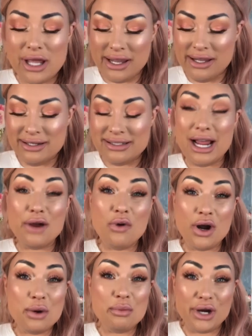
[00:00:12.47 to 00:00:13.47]
and I
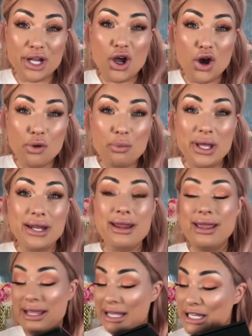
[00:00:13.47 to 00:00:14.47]
want to break open
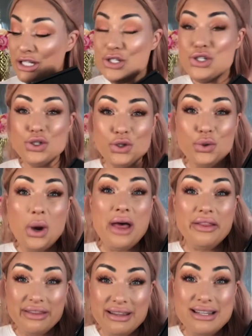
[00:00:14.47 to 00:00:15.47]
into
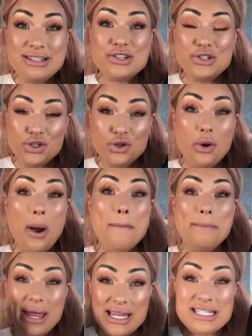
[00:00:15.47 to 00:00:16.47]
these two
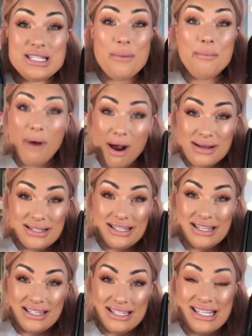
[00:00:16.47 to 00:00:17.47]
base
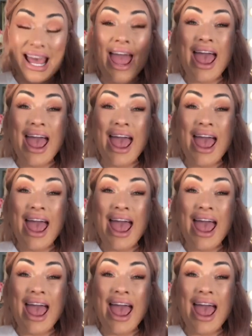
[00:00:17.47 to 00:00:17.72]
boxes